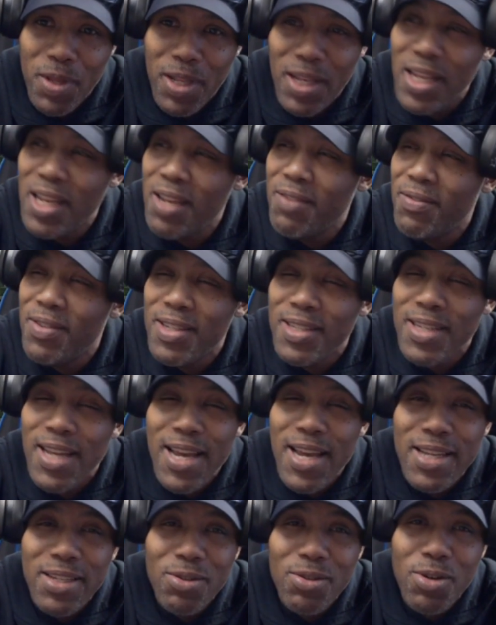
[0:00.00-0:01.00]
Leave his
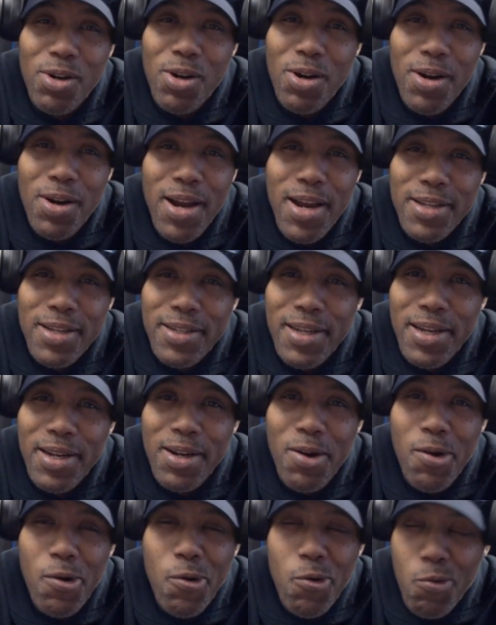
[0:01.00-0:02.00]
ass or her ass at
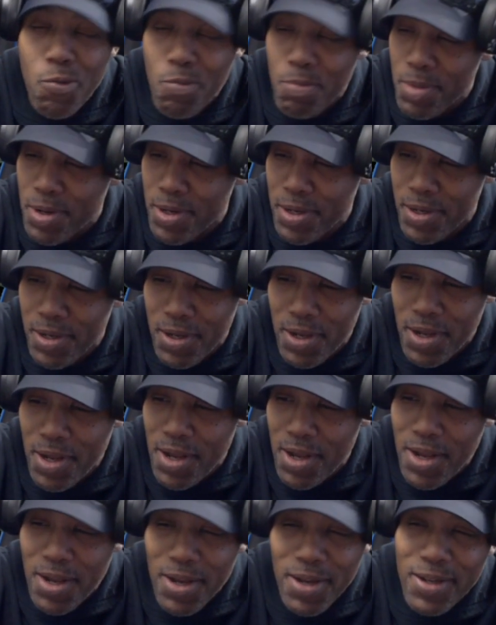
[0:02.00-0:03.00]
home.
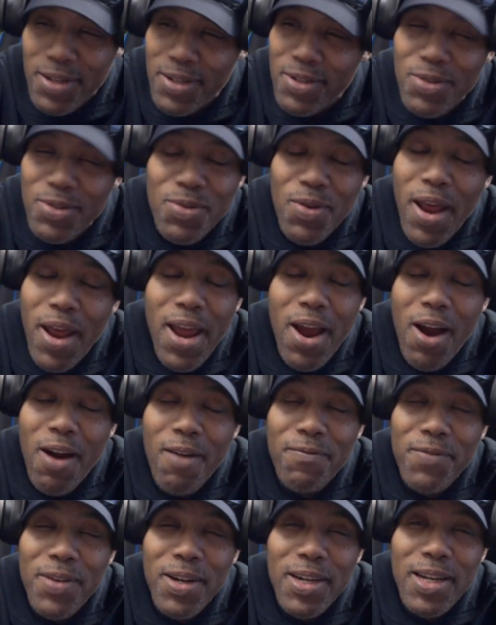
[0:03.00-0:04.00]
They are
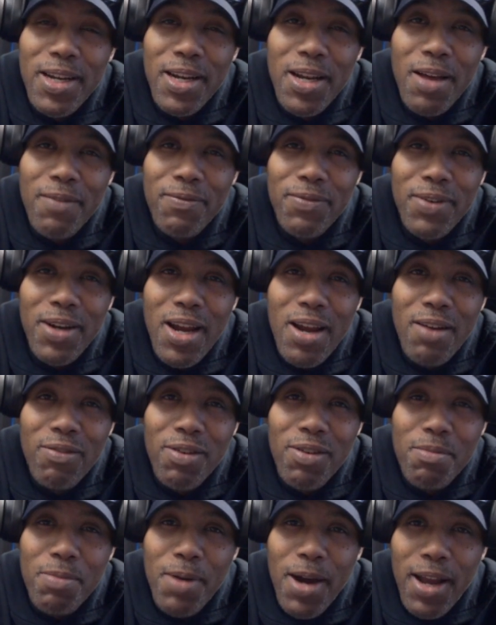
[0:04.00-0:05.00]
fucking it up for
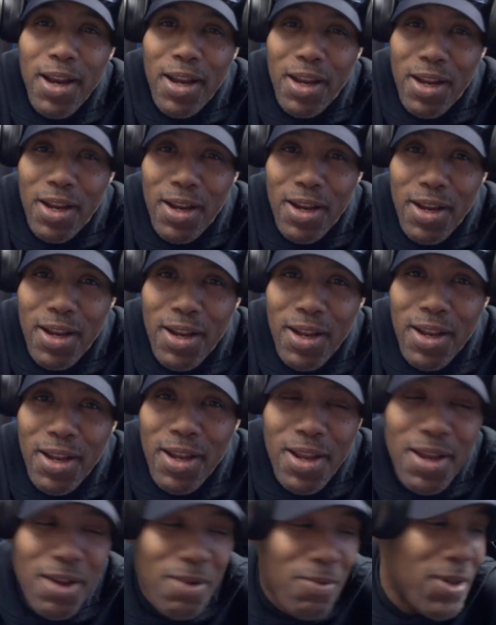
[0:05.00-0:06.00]
everybody.
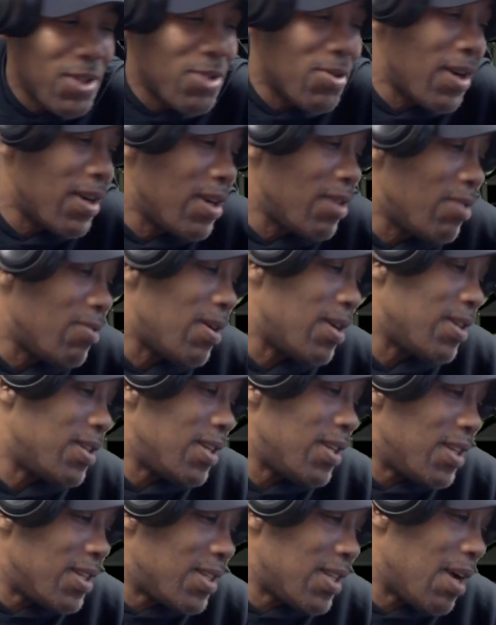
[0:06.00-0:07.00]
We're trying to go out to
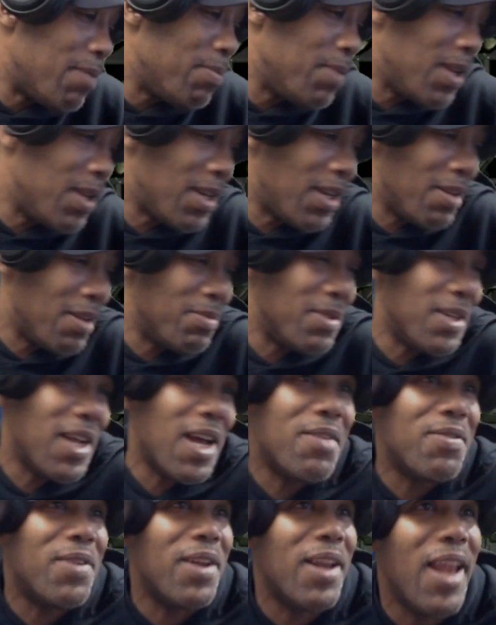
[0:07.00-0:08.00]
these comedy clubs and
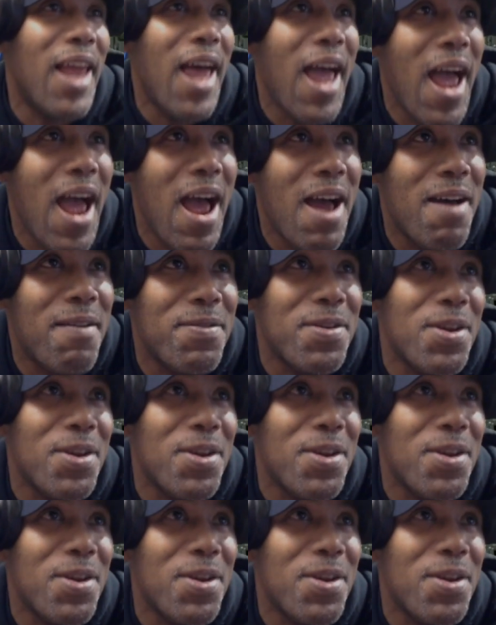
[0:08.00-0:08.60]
have a laugh,